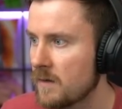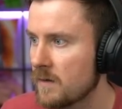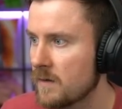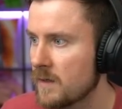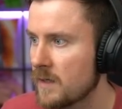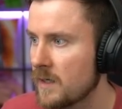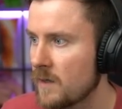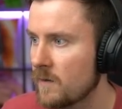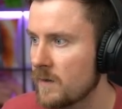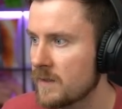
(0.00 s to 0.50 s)

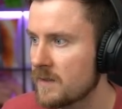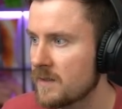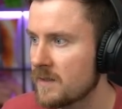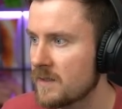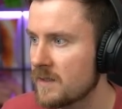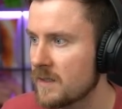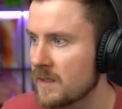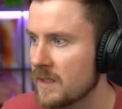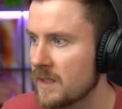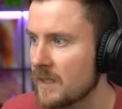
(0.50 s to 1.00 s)
Now let's
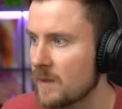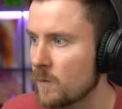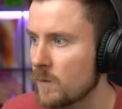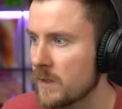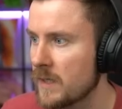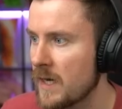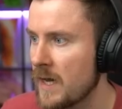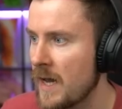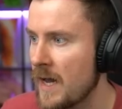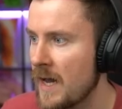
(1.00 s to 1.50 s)
see,
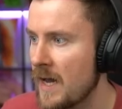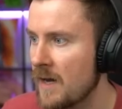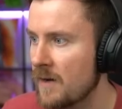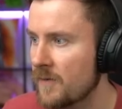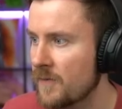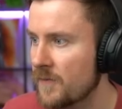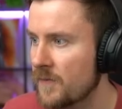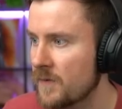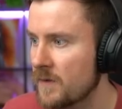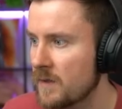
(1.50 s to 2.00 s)
we
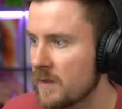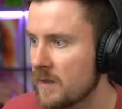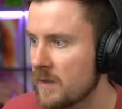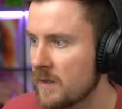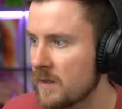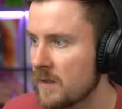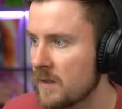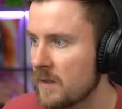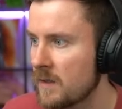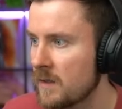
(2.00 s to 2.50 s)
have...
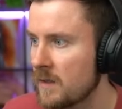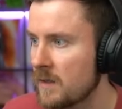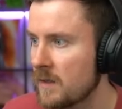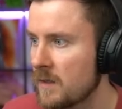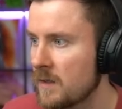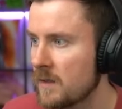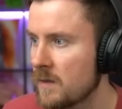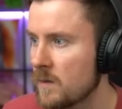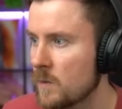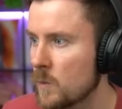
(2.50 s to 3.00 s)

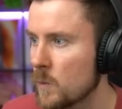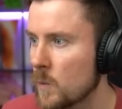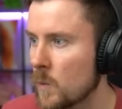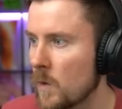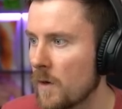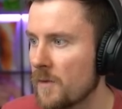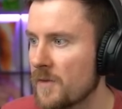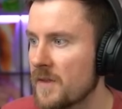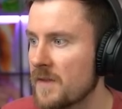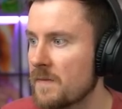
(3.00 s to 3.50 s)

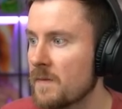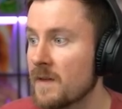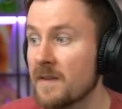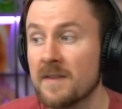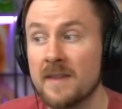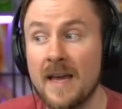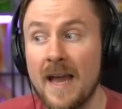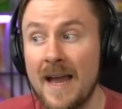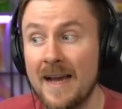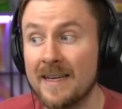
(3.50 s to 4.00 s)
Wow,
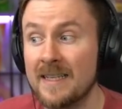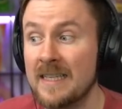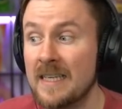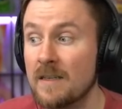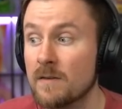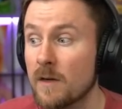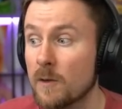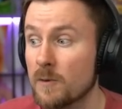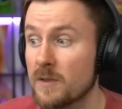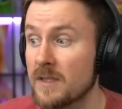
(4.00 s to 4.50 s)
that
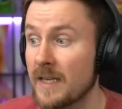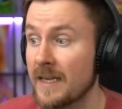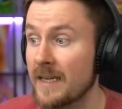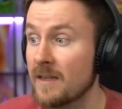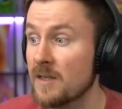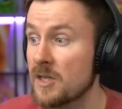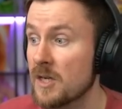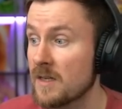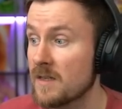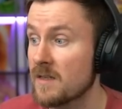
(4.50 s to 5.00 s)
hero is
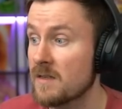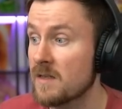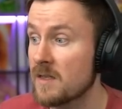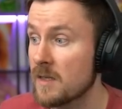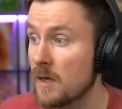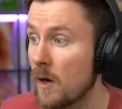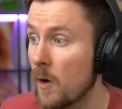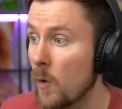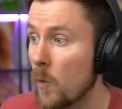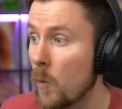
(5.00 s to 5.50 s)
taking just
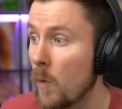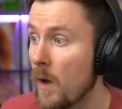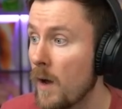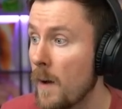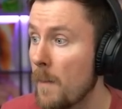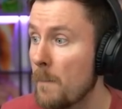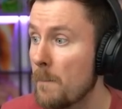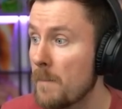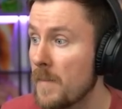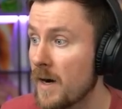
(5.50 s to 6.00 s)
so
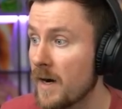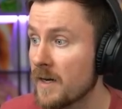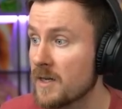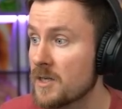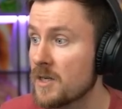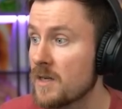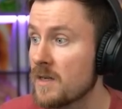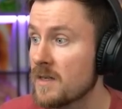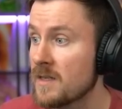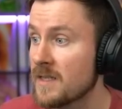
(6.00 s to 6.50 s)

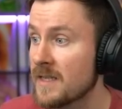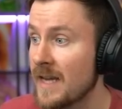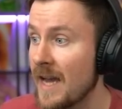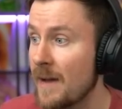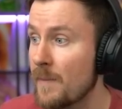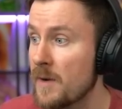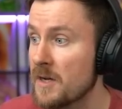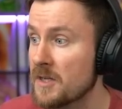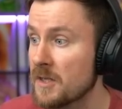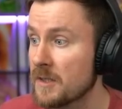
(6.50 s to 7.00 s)
much
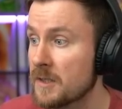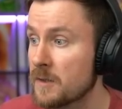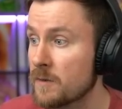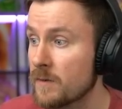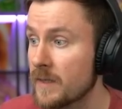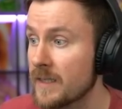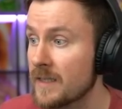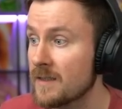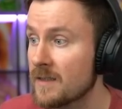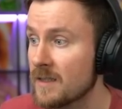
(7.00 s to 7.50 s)
damage. It's
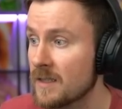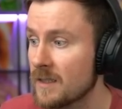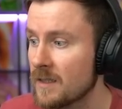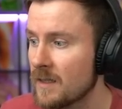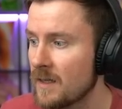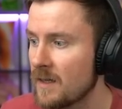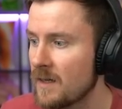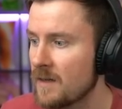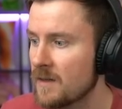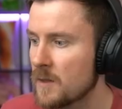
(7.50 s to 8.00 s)
crazy.
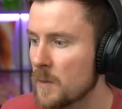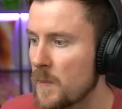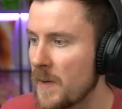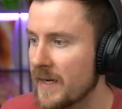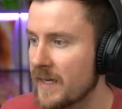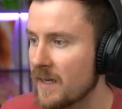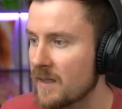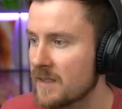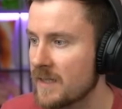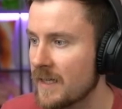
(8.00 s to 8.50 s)
The P
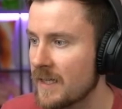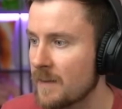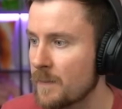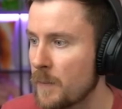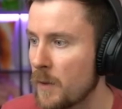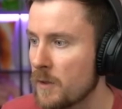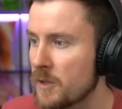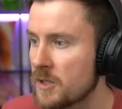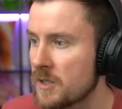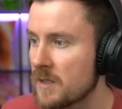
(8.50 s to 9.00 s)
E K K A is getting
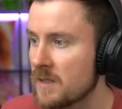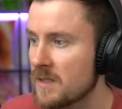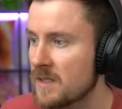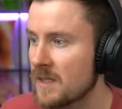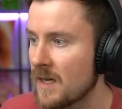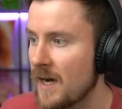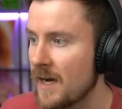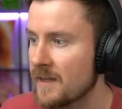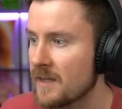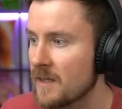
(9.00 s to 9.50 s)
pushed
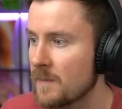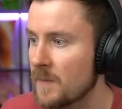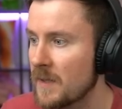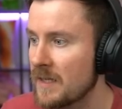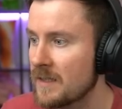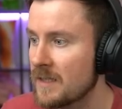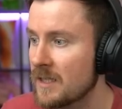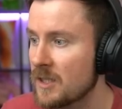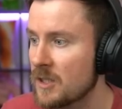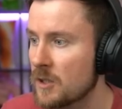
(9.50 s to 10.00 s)
inside. The
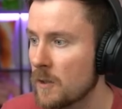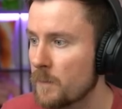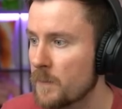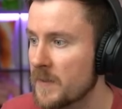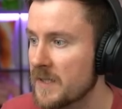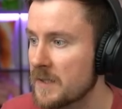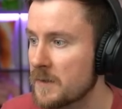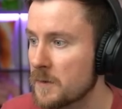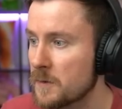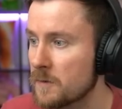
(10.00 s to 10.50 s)
ability should
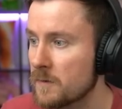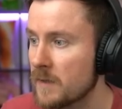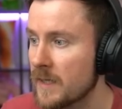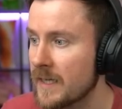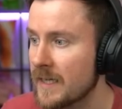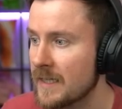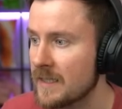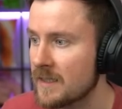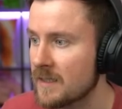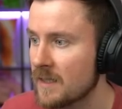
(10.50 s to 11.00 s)
be
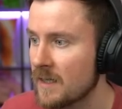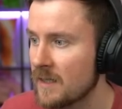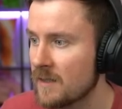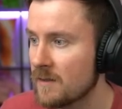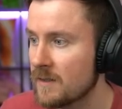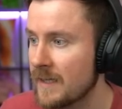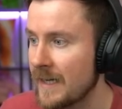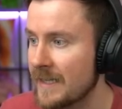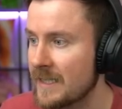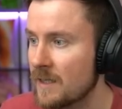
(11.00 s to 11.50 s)
great
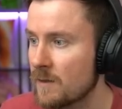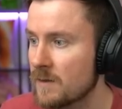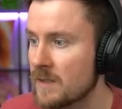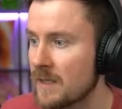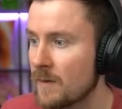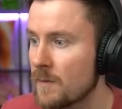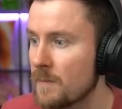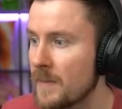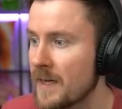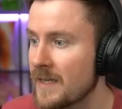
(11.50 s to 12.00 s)
to take down
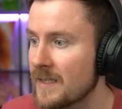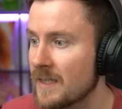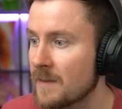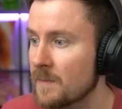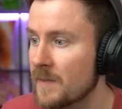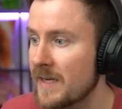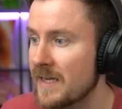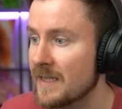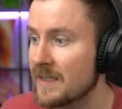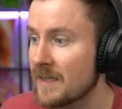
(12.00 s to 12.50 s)
some amazing
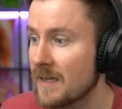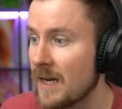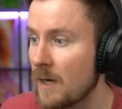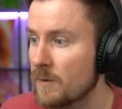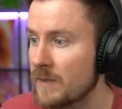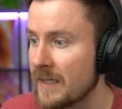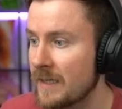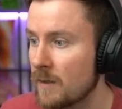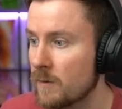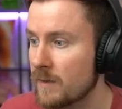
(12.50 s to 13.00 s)
buildings. And now
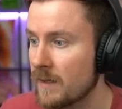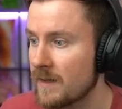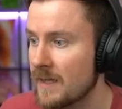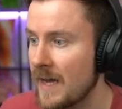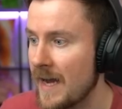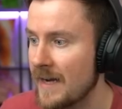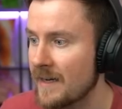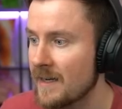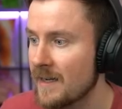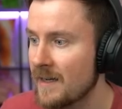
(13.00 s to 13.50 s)
take a look at
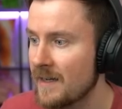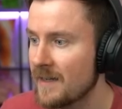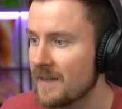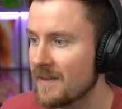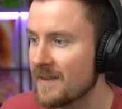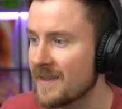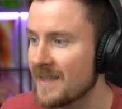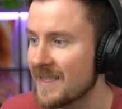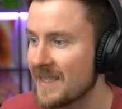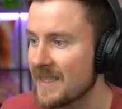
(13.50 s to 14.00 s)
that.
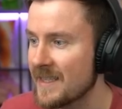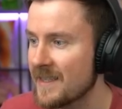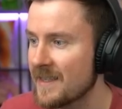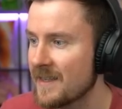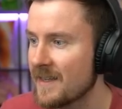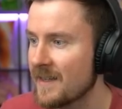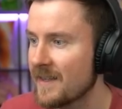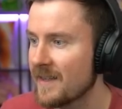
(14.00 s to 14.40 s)
The...